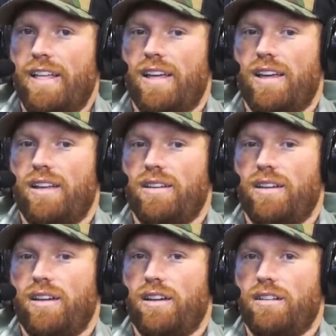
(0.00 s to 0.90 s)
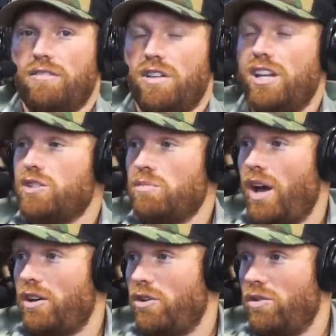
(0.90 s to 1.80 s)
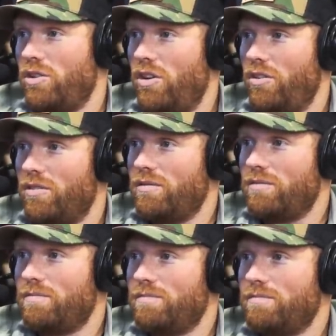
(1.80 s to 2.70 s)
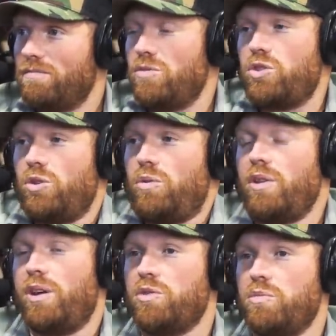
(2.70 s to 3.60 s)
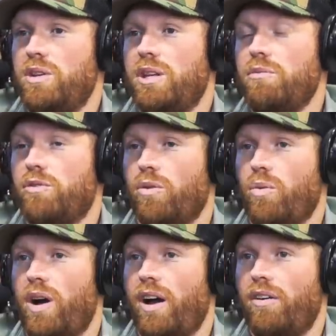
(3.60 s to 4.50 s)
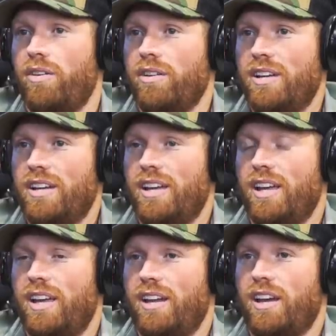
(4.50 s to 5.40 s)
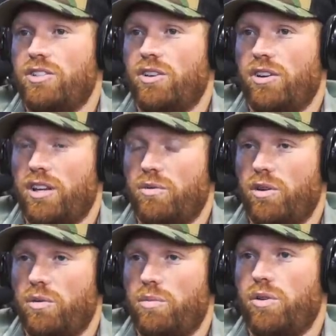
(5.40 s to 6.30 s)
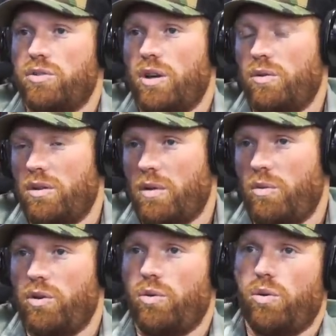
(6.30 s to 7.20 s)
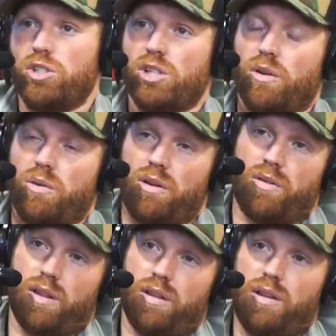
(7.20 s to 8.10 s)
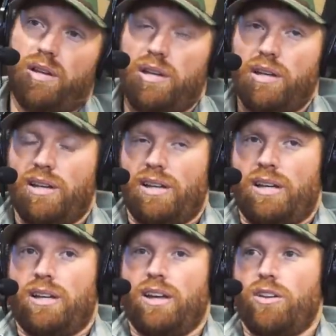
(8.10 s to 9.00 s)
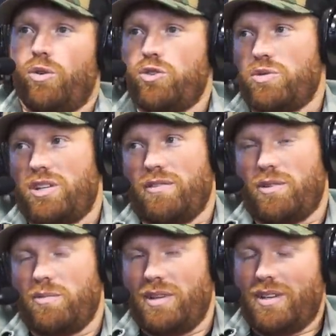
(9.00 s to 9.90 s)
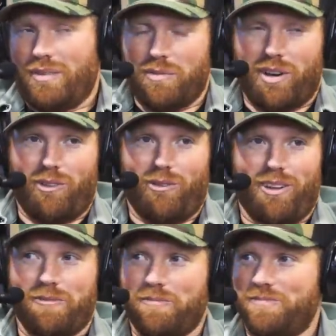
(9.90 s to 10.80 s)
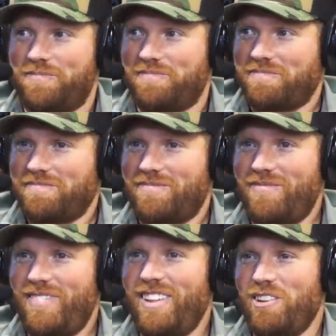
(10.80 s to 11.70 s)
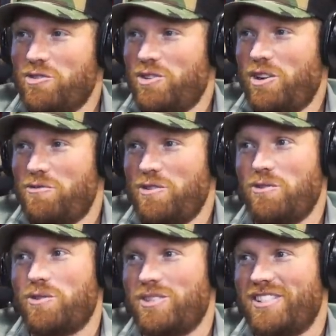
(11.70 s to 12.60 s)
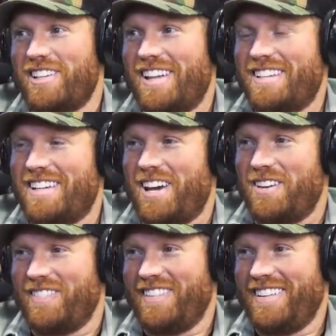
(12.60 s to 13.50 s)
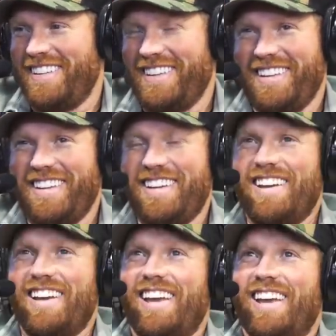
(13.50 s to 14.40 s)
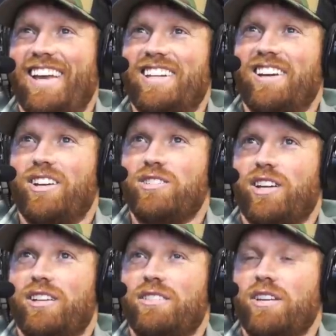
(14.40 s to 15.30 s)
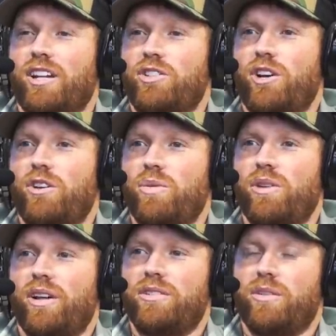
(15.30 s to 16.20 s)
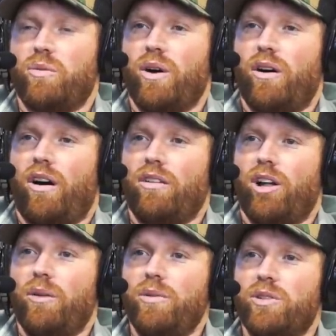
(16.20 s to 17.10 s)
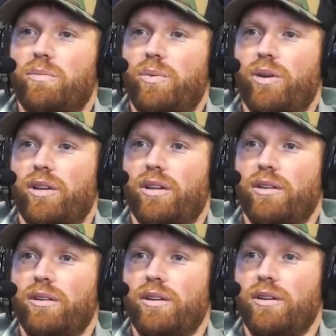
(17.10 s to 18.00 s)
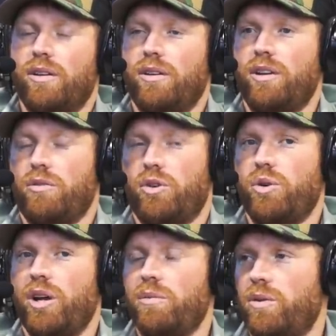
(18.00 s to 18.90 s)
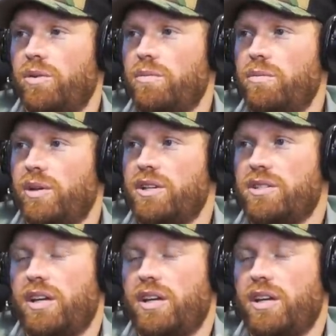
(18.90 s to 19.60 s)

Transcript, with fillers: And uh, he doesn't mind going alone. So it was me and him for a while. And I started getting rid of the burros, got rid of my one horse, got rid of the mm. and the horse was given to me, by the way. There's a lot of free horses at that time. yeah. And I was like I started to realize like, wow, llamas are pretty incredible because